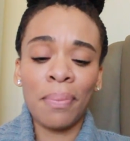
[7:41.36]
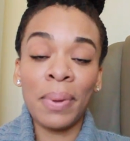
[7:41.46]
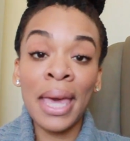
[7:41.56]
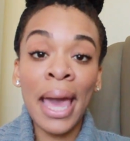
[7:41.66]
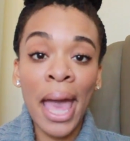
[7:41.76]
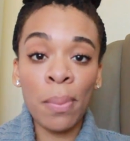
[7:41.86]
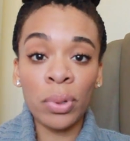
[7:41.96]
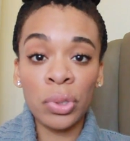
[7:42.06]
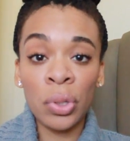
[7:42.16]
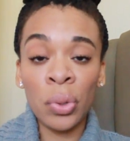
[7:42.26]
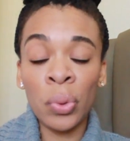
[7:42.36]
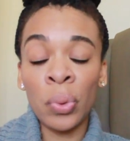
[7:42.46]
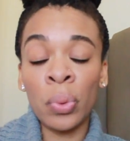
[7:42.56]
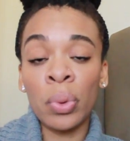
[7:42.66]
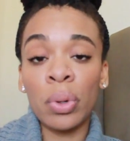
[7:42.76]
being able
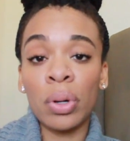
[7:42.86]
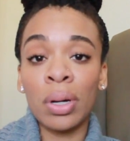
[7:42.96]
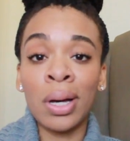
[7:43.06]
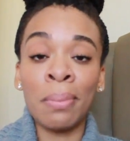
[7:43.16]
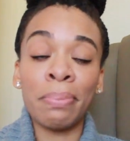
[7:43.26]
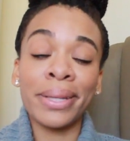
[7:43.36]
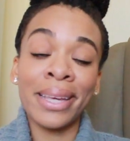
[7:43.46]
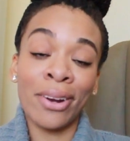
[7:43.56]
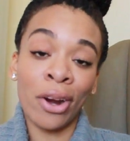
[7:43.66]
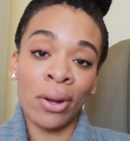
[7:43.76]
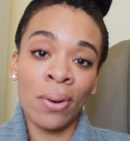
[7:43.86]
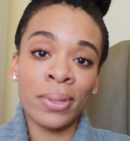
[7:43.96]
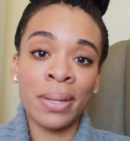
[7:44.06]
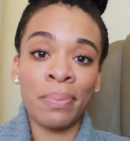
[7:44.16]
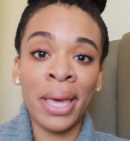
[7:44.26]
to complete our
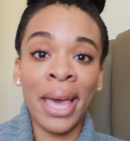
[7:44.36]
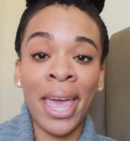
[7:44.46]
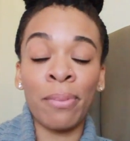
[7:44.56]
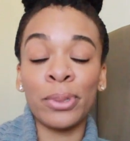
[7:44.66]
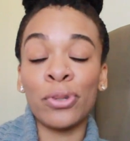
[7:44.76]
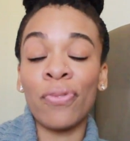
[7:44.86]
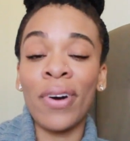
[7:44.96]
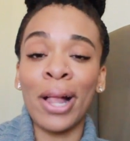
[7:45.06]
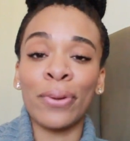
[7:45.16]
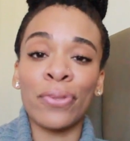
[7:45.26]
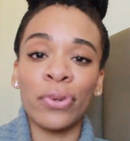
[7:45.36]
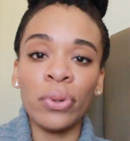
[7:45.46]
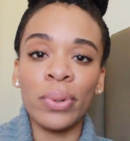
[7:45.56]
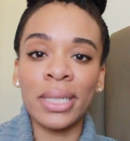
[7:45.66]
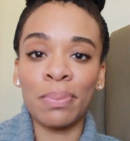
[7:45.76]
goals and being able to follow
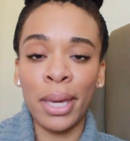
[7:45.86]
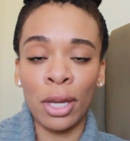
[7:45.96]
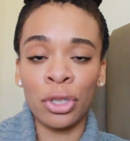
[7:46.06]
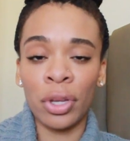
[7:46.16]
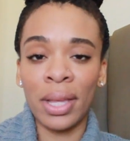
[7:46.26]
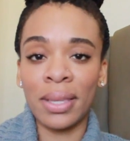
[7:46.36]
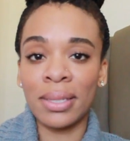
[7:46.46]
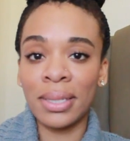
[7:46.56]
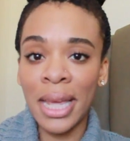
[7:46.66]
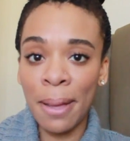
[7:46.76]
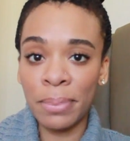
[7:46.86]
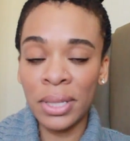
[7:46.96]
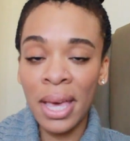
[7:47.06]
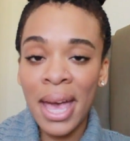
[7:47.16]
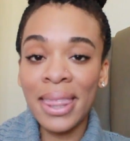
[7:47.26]
through, is making sure that the steps
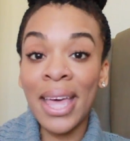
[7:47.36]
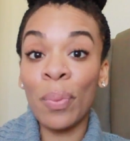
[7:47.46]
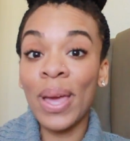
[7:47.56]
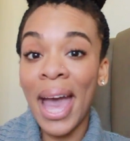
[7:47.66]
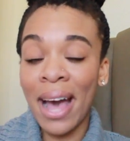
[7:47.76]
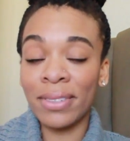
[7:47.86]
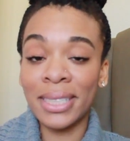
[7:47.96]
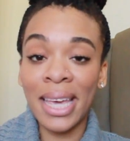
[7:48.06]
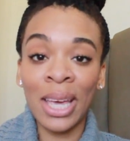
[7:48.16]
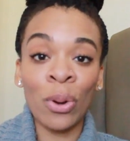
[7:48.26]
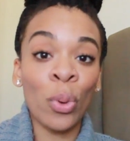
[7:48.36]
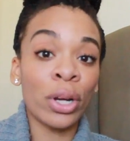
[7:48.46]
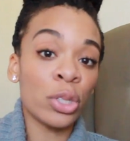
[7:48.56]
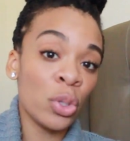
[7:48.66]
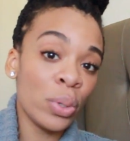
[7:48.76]
that we have to take in
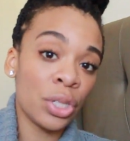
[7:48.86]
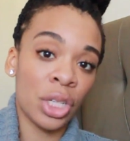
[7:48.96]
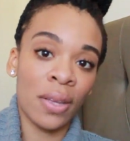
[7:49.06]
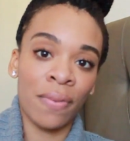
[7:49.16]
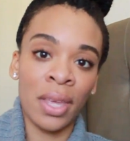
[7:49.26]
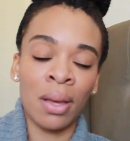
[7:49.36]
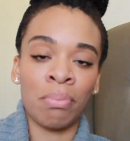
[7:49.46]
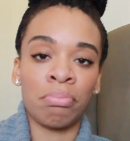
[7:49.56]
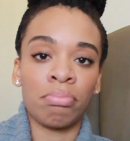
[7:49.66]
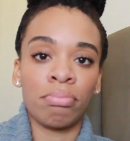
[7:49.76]
order to achieve them